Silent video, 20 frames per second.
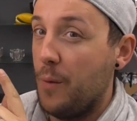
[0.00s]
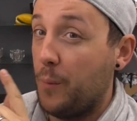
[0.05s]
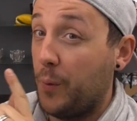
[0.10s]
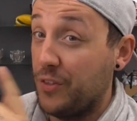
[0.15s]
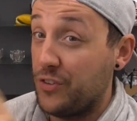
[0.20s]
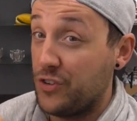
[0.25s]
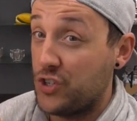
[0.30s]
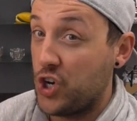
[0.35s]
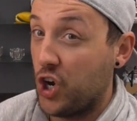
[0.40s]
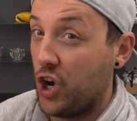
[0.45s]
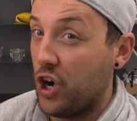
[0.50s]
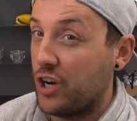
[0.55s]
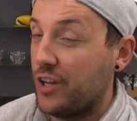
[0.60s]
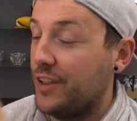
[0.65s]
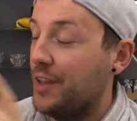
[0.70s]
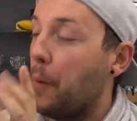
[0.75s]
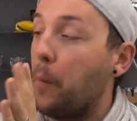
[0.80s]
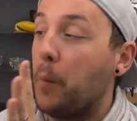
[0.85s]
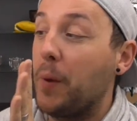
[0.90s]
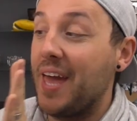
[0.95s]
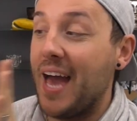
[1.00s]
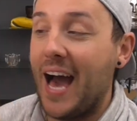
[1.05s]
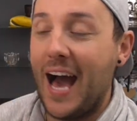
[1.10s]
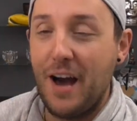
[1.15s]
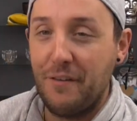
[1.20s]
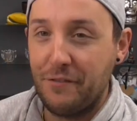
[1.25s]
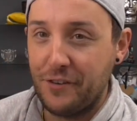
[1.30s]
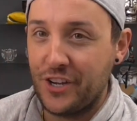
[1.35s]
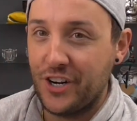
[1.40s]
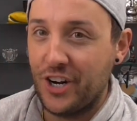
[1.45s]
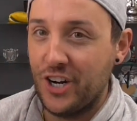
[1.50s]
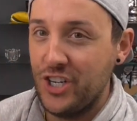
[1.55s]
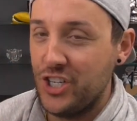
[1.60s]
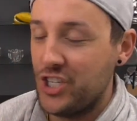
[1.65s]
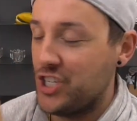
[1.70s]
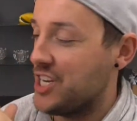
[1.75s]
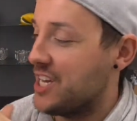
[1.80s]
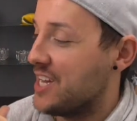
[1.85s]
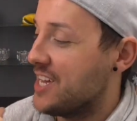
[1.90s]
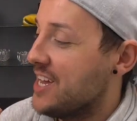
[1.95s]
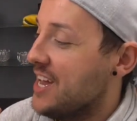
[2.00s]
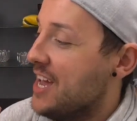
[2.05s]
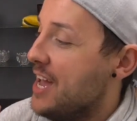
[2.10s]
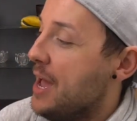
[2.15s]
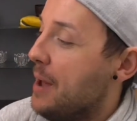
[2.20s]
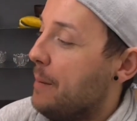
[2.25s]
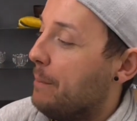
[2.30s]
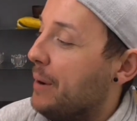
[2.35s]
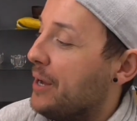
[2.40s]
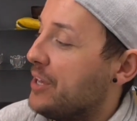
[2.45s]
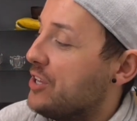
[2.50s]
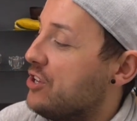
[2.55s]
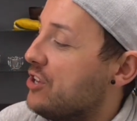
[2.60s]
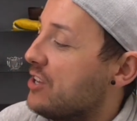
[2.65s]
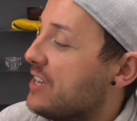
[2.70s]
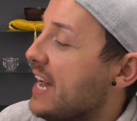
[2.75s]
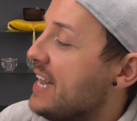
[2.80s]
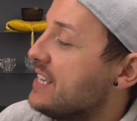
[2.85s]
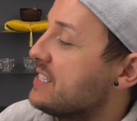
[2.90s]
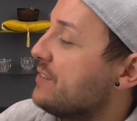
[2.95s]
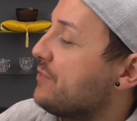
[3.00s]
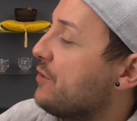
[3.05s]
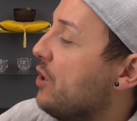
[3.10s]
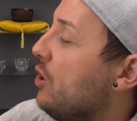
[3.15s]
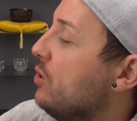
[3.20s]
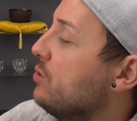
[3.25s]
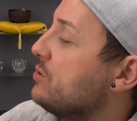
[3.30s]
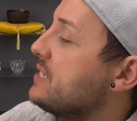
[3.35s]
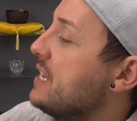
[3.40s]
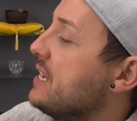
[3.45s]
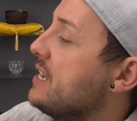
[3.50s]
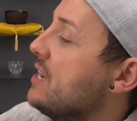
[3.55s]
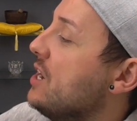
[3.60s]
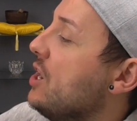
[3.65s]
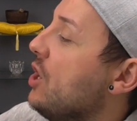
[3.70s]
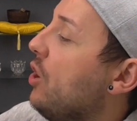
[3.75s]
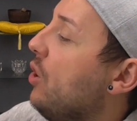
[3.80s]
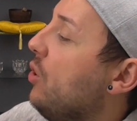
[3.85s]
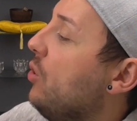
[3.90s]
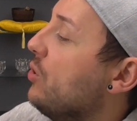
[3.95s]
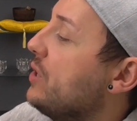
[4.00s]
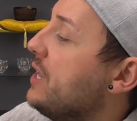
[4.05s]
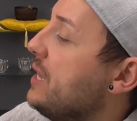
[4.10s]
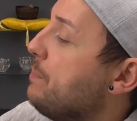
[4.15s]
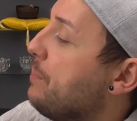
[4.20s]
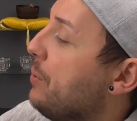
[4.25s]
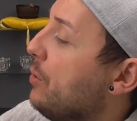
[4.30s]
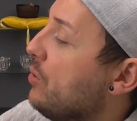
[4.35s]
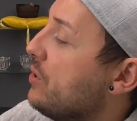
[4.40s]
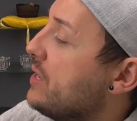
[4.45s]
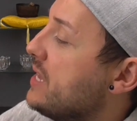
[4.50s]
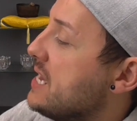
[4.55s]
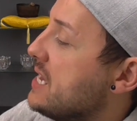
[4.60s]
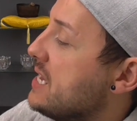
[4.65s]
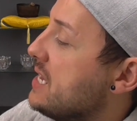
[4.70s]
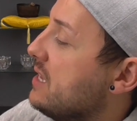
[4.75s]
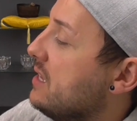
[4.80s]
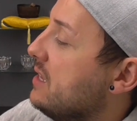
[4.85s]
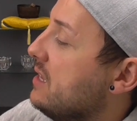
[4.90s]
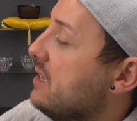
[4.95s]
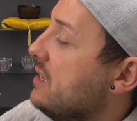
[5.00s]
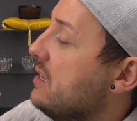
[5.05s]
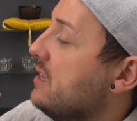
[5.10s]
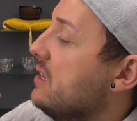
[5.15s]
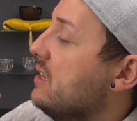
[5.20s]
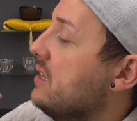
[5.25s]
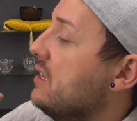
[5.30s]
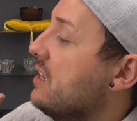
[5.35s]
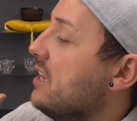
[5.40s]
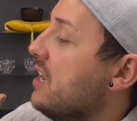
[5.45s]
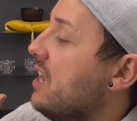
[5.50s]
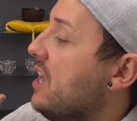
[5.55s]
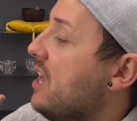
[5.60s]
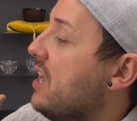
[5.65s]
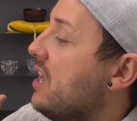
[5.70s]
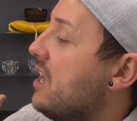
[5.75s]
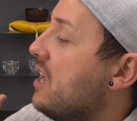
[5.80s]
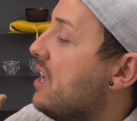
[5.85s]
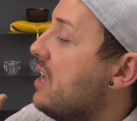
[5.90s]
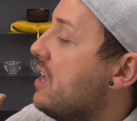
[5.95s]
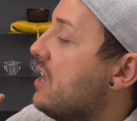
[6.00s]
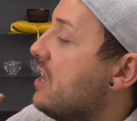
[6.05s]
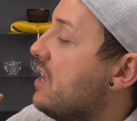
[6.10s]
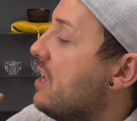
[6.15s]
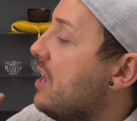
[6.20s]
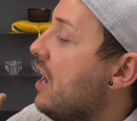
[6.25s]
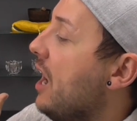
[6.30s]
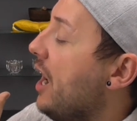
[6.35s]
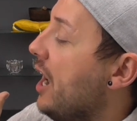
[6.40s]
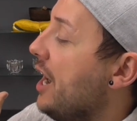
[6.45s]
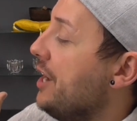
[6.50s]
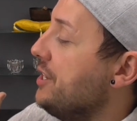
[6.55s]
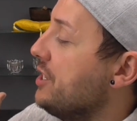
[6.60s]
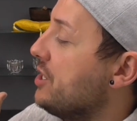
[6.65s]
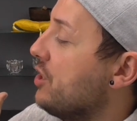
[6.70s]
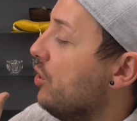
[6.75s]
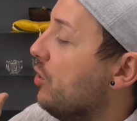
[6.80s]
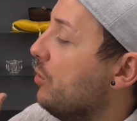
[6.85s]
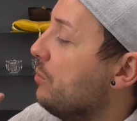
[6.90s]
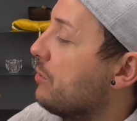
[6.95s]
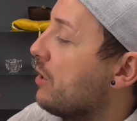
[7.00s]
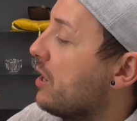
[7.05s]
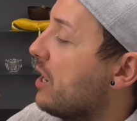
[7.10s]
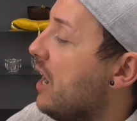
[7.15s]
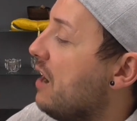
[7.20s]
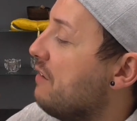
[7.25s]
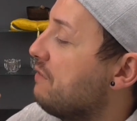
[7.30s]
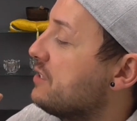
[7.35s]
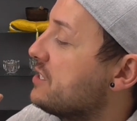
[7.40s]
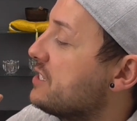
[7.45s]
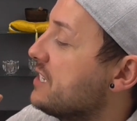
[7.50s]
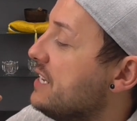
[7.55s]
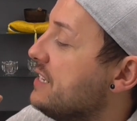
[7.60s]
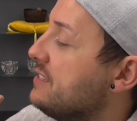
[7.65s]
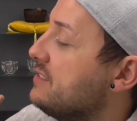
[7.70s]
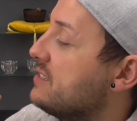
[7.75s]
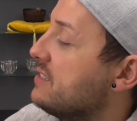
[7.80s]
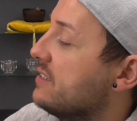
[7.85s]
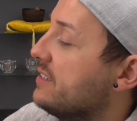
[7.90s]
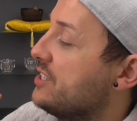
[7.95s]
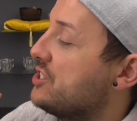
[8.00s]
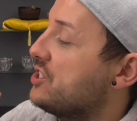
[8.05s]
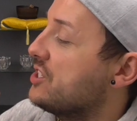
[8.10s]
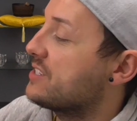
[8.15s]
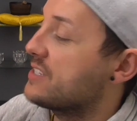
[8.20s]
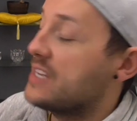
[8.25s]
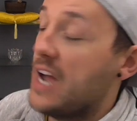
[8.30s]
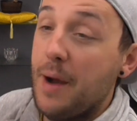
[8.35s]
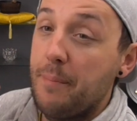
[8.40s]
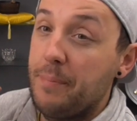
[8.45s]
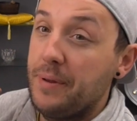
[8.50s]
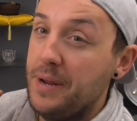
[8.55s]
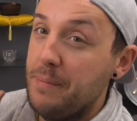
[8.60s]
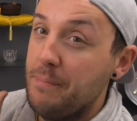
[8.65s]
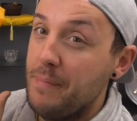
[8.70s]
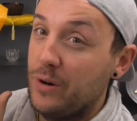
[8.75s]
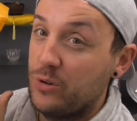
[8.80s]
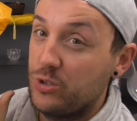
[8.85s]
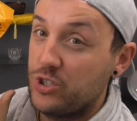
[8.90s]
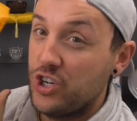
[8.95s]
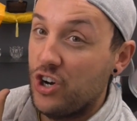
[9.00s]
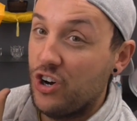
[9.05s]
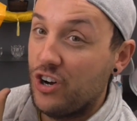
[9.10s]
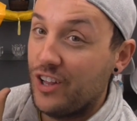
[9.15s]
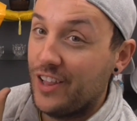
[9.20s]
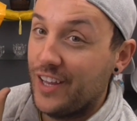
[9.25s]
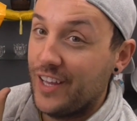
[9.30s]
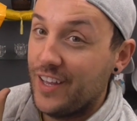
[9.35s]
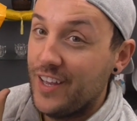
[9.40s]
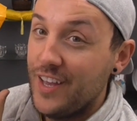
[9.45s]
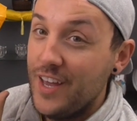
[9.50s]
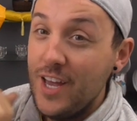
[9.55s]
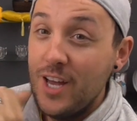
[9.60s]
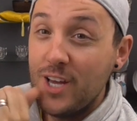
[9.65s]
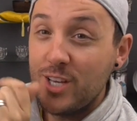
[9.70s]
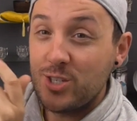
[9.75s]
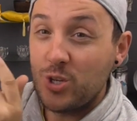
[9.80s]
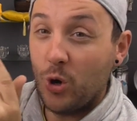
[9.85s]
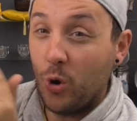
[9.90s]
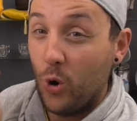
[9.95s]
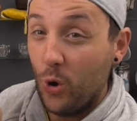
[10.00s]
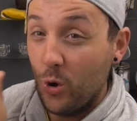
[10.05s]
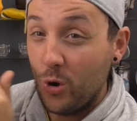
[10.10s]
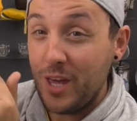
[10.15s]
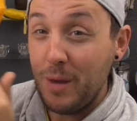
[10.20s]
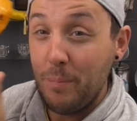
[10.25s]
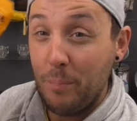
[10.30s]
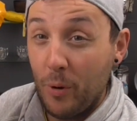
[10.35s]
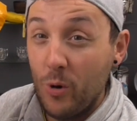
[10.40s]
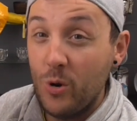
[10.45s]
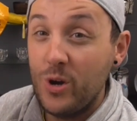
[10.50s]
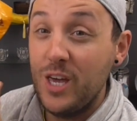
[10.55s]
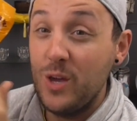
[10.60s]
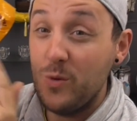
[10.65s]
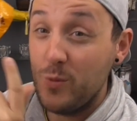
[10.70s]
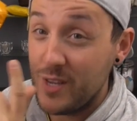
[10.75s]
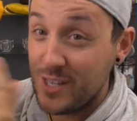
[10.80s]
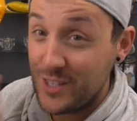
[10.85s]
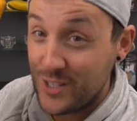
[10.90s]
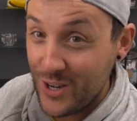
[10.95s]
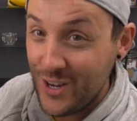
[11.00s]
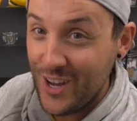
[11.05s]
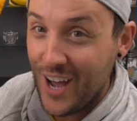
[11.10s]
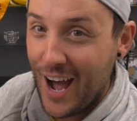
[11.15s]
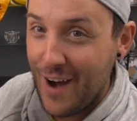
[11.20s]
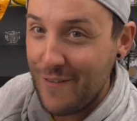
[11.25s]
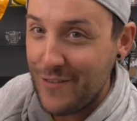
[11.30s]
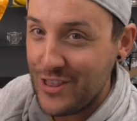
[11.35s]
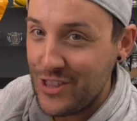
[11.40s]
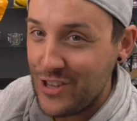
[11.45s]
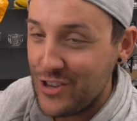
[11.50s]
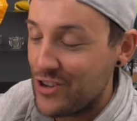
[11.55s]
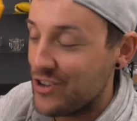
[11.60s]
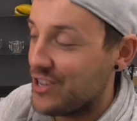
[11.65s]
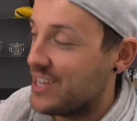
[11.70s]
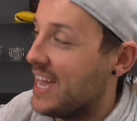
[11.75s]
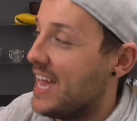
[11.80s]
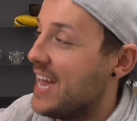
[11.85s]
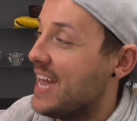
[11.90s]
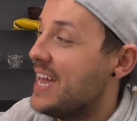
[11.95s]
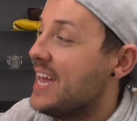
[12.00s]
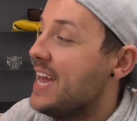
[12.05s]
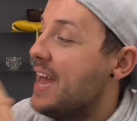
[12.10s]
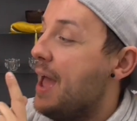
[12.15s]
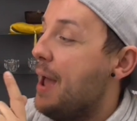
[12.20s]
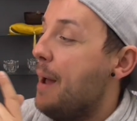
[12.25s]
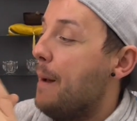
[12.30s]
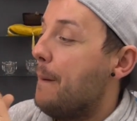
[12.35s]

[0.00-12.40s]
with chocolate. We have crunchy, but you guys have called it Hokey Pokey. Honeycomb covered in delicious Cadbury milk chocolate. So Hokey Pokey we do have in the UK,